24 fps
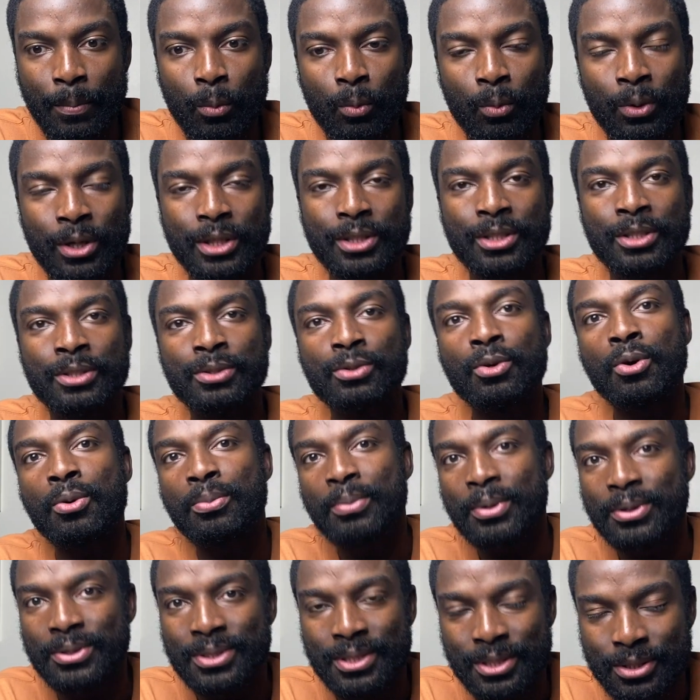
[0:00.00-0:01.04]
which is
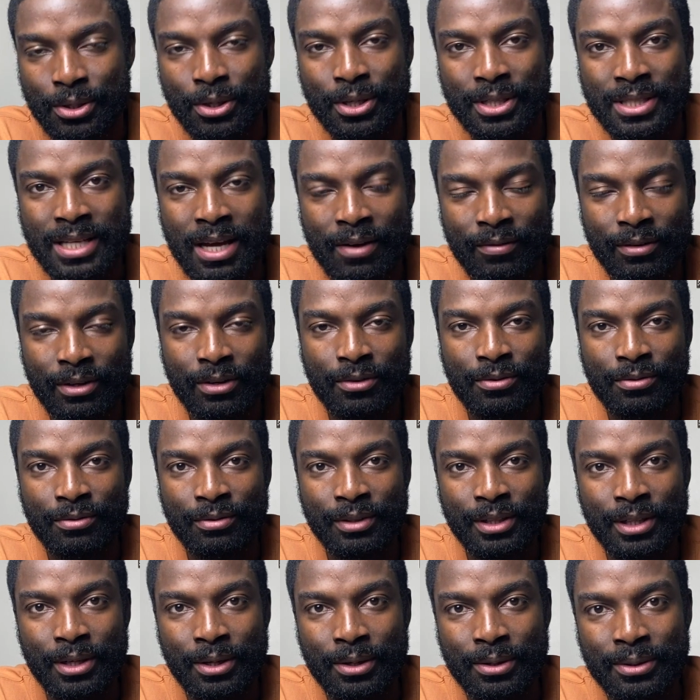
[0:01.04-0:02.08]
almost as good as having a
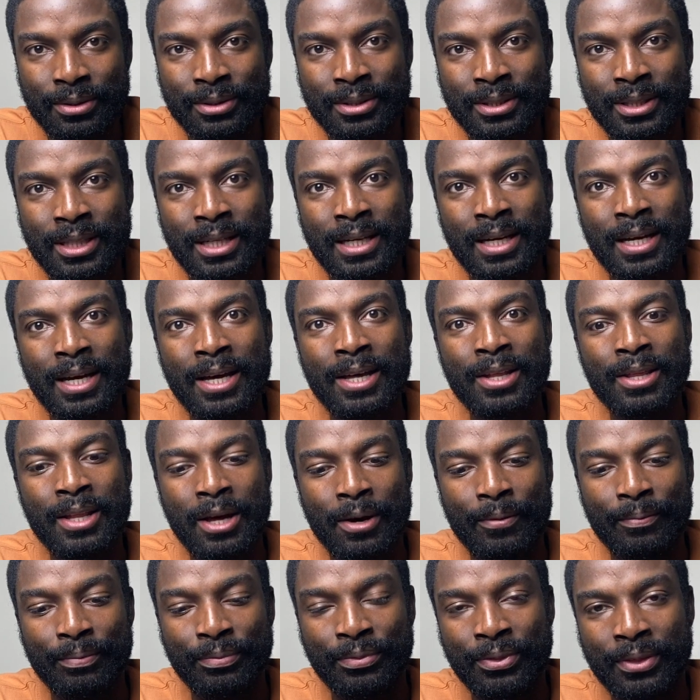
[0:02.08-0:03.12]
freehold.
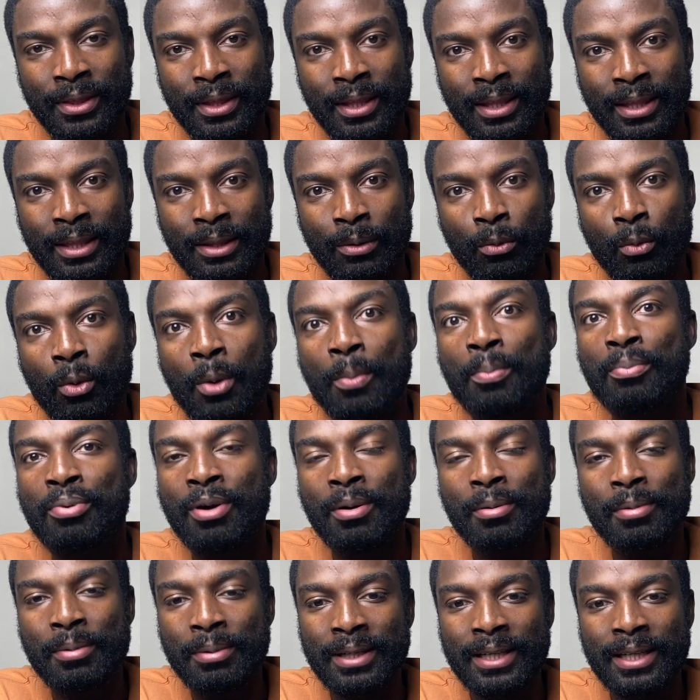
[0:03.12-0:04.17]
Now, we're
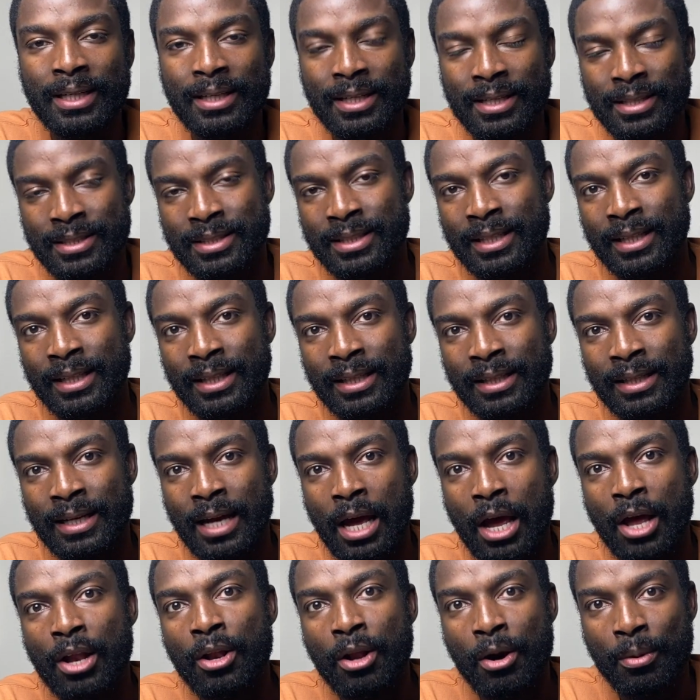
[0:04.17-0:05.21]
probably going to see
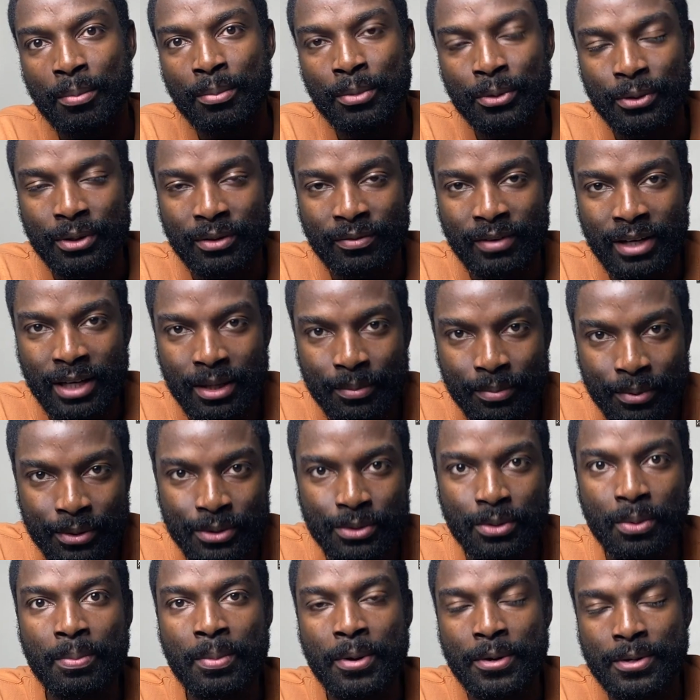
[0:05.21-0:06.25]
a lot more developers,
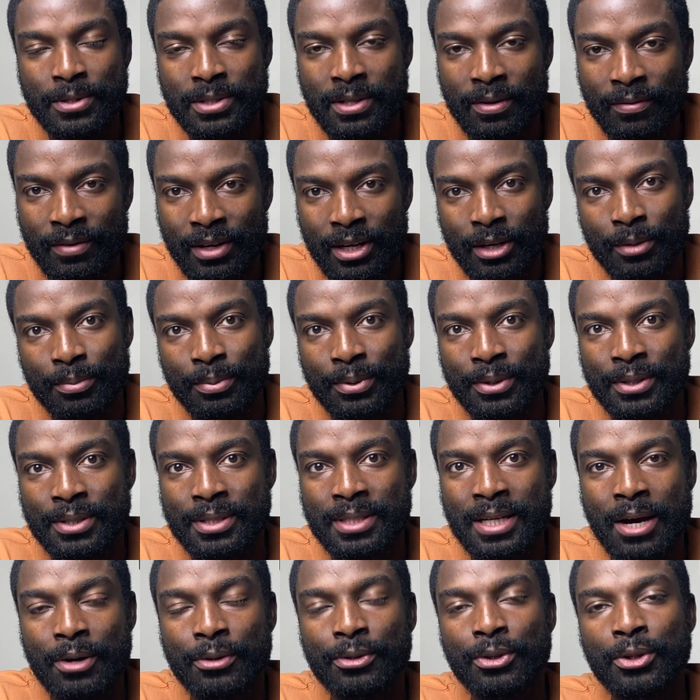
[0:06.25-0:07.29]
or most developers
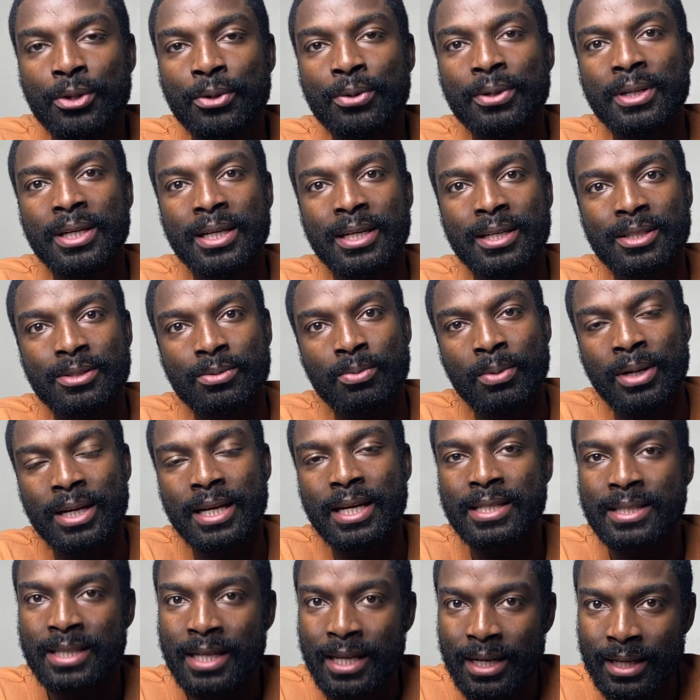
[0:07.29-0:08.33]
now, doing this when they're
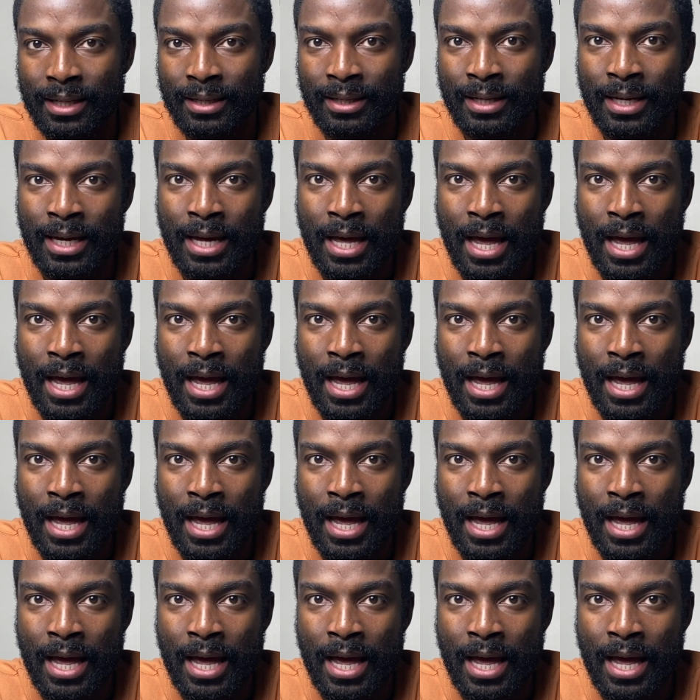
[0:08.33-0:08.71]
selling